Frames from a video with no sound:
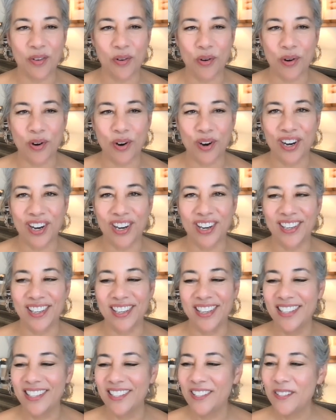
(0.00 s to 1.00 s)

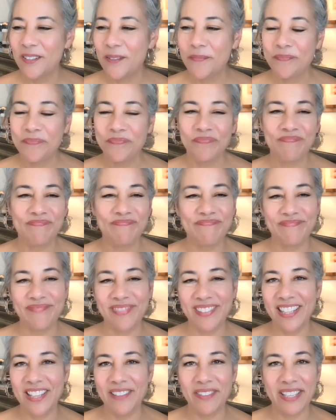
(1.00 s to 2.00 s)
or
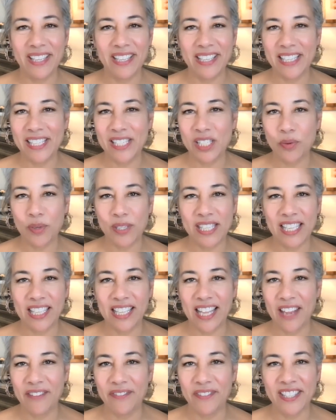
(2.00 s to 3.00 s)
living an exquisite
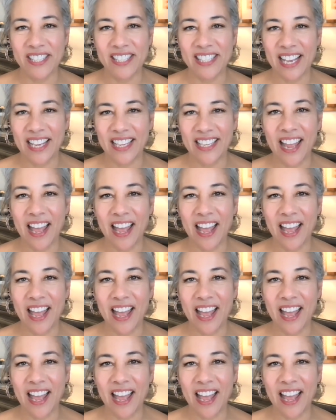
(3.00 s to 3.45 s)
life in the second